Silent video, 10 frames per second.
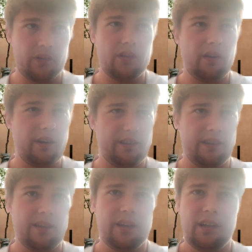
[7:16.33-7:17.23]

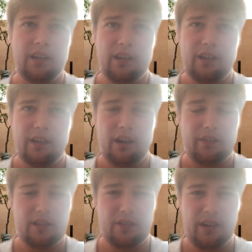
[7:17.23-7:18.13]
United, I
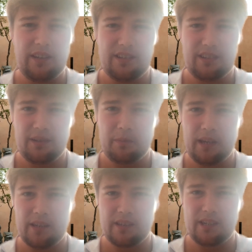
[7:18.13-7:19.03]
think Juventus,
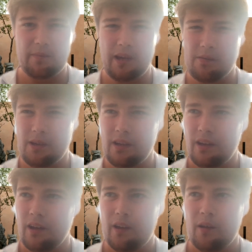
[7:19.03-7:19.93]
PSG maybe.
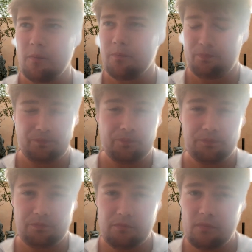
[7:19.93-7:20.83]

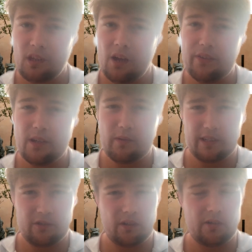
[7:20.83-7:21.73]
I think he
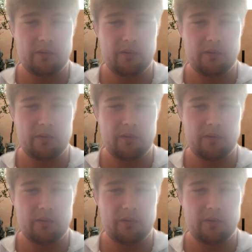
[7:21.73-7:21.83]
really struggled,